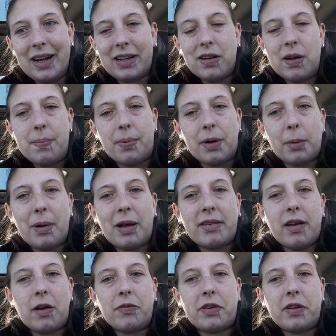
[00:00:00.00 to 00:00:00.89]
I couldn't bring
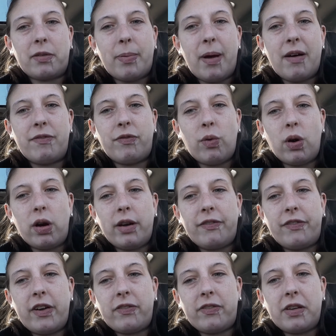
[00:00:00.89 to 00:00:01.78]
myself to spend
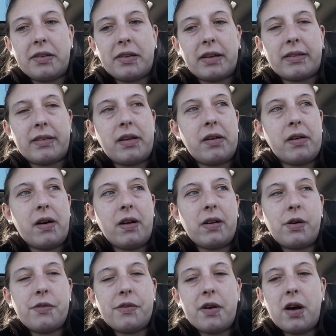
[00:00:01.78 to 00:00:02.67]
40 50
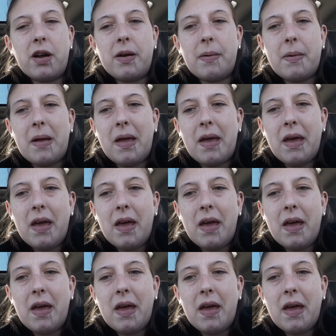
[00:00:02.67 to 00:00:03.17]
$60 on it,